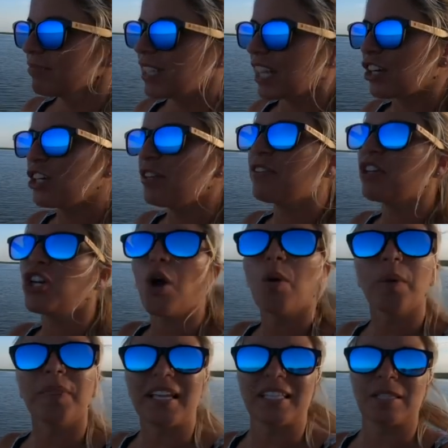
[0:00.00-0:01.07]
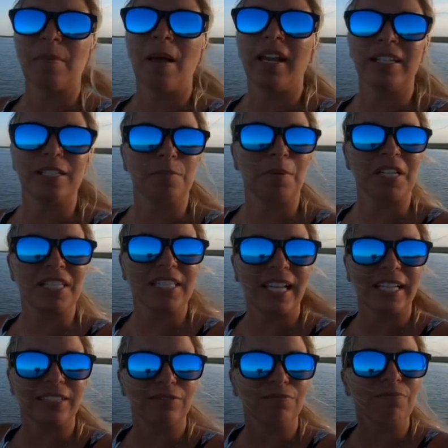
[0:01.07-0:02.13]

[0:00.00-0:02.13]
I don't even know what that smell is, but it's like